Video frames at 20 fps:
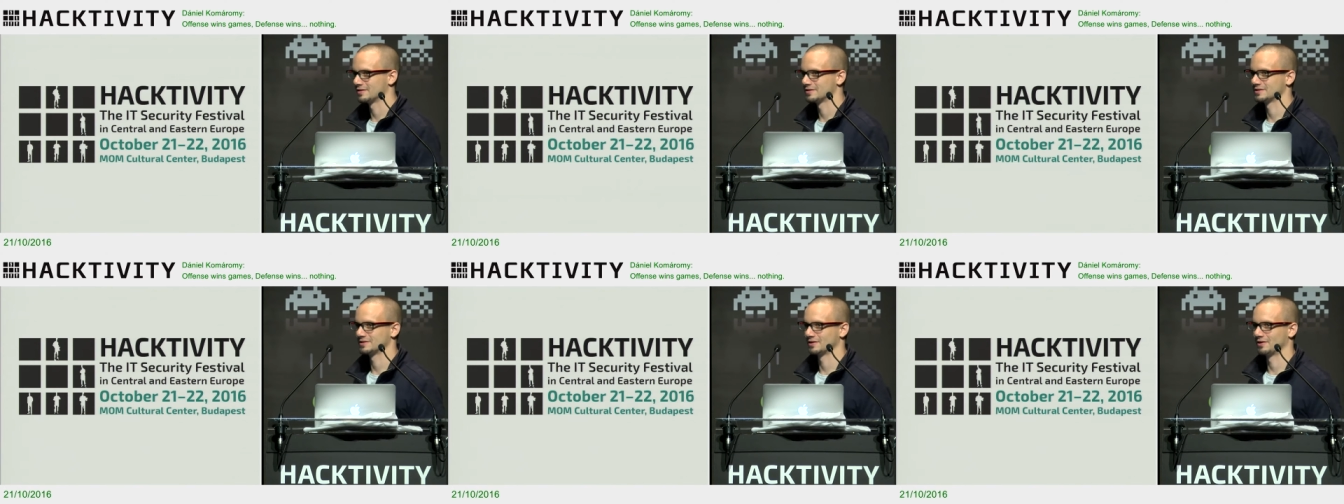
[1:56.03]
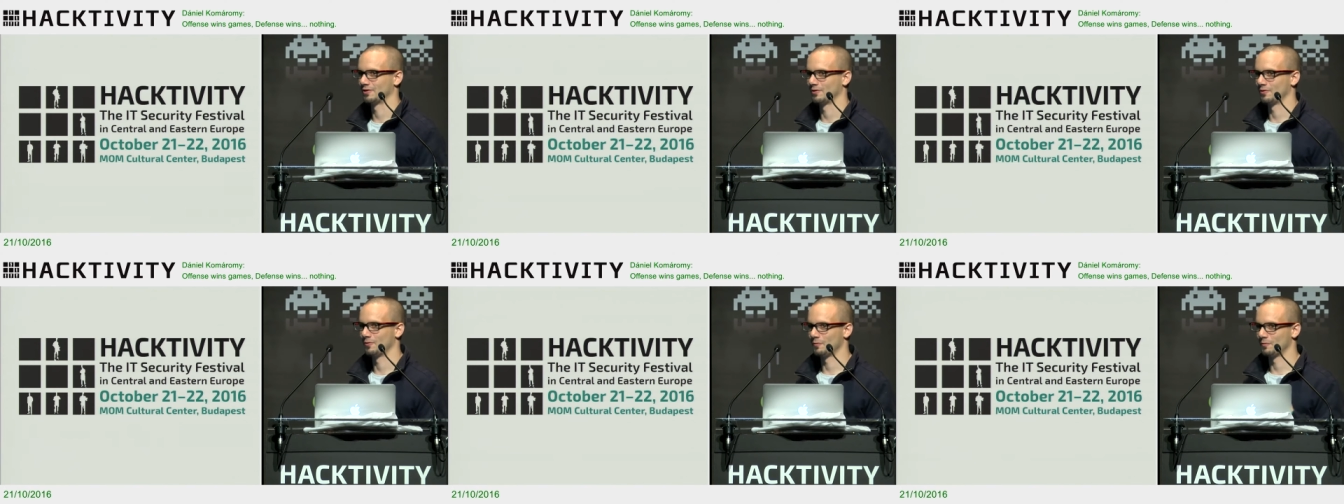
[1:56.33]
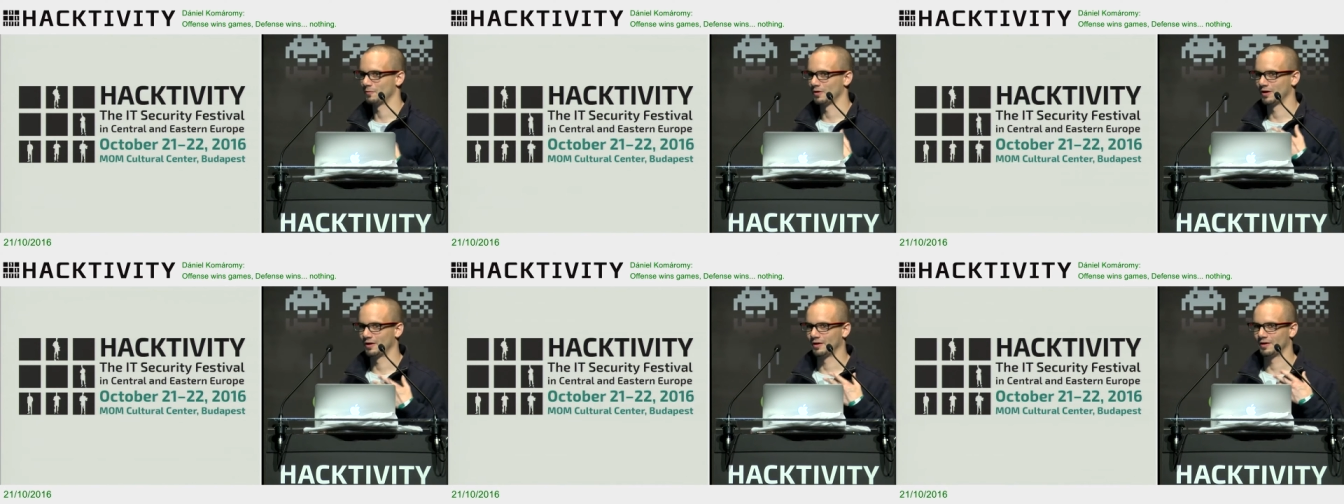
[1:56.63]

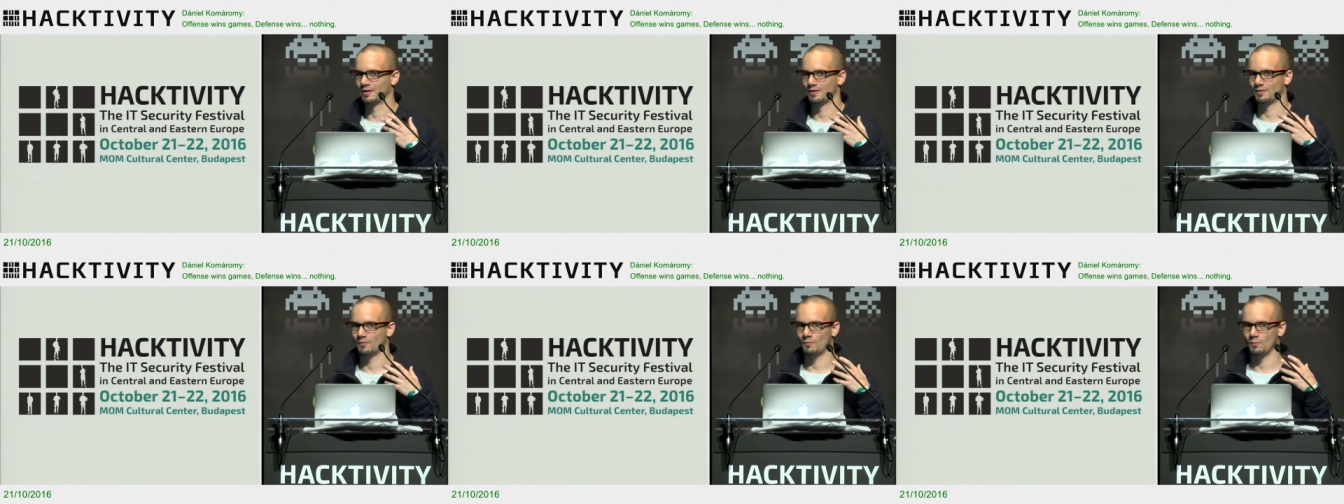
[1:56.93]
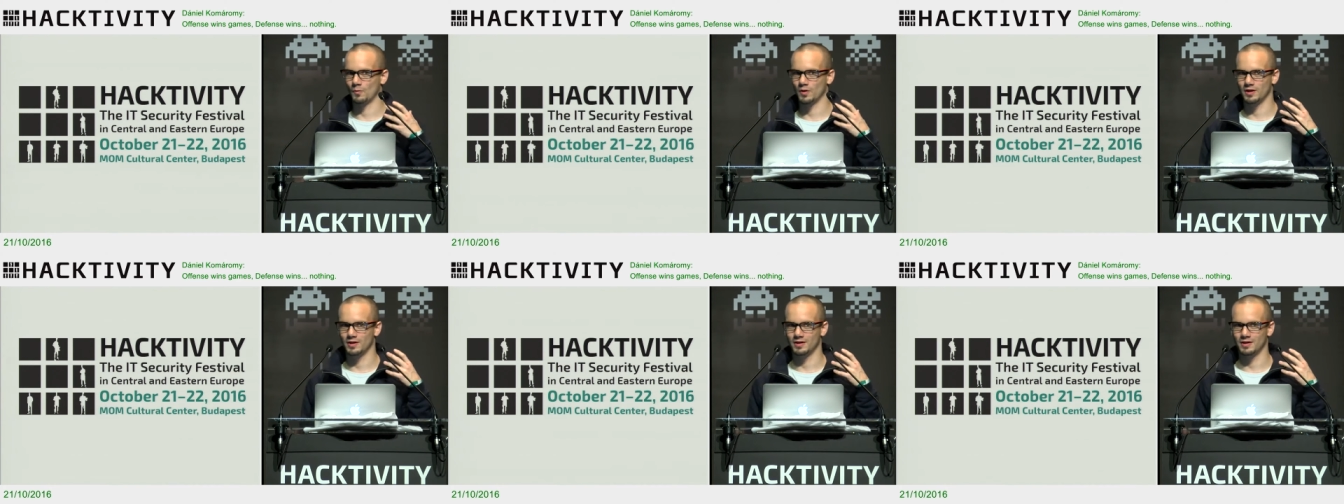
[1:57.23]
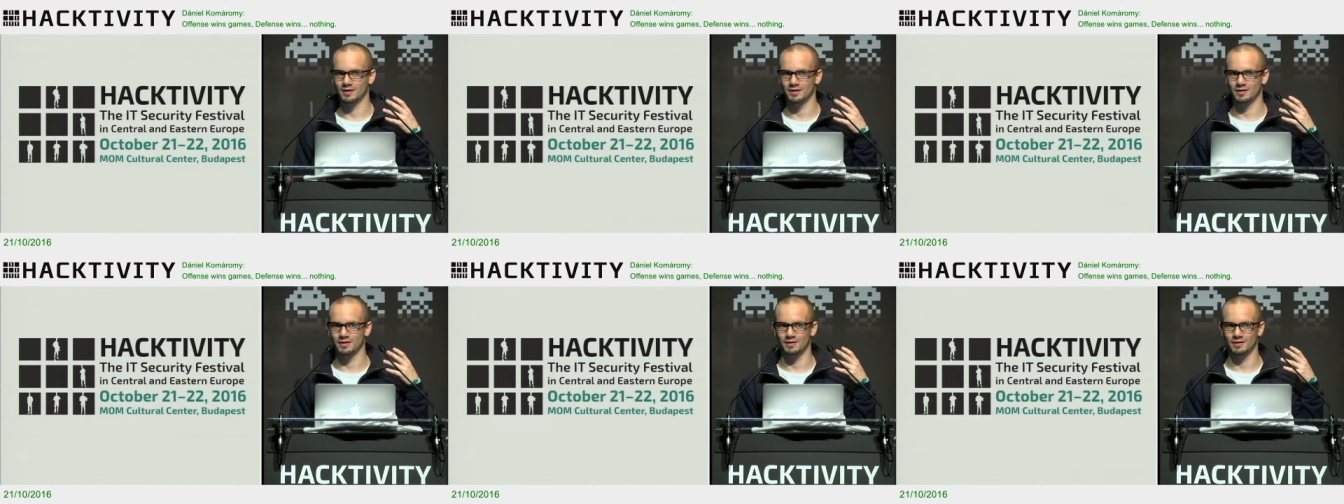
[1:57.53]
So
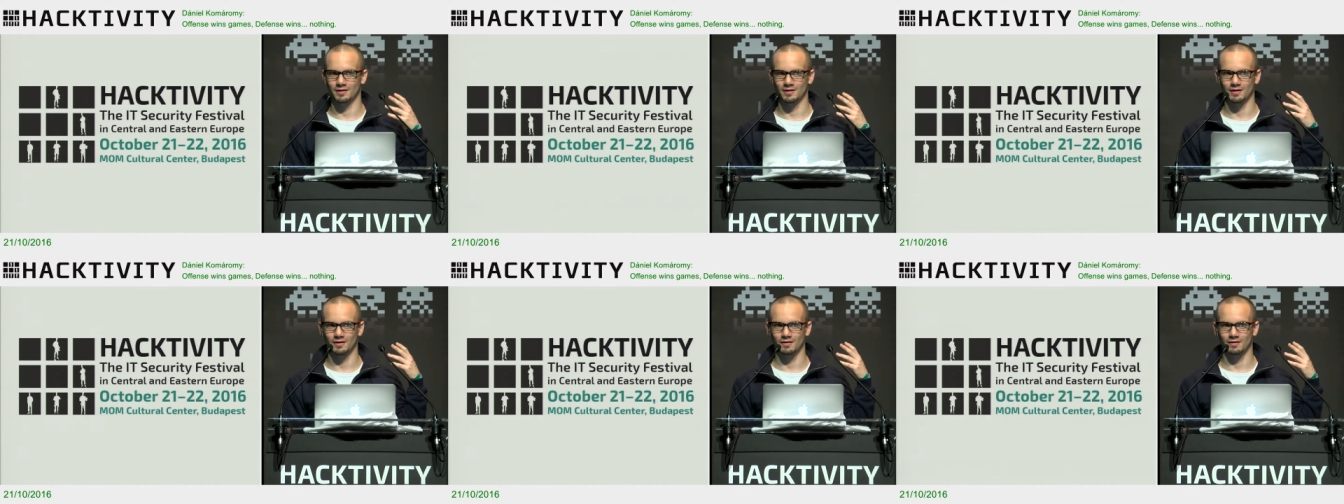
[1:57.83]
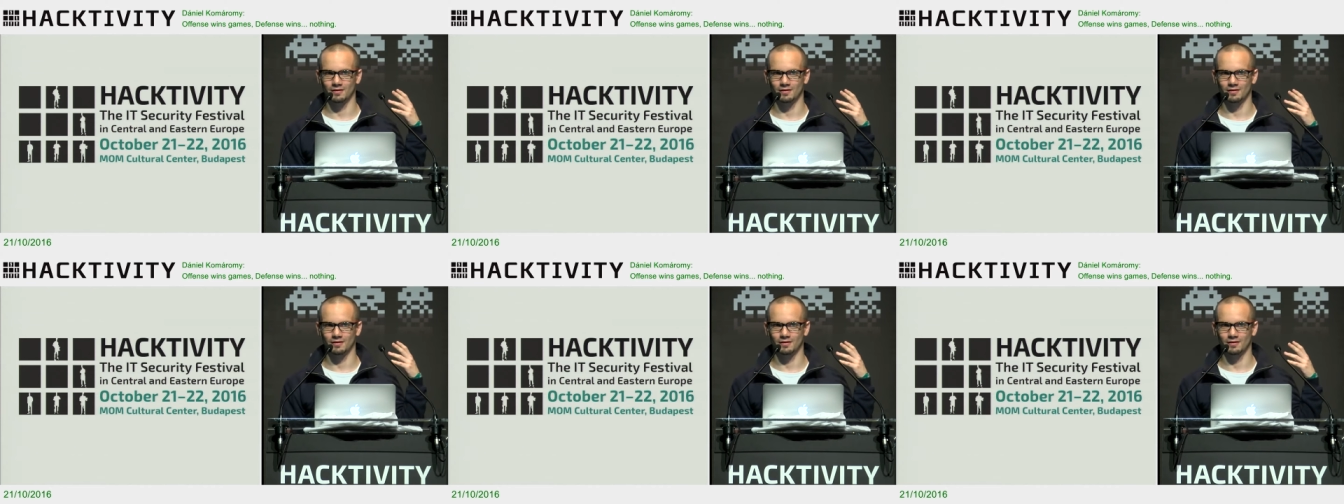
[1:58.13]
we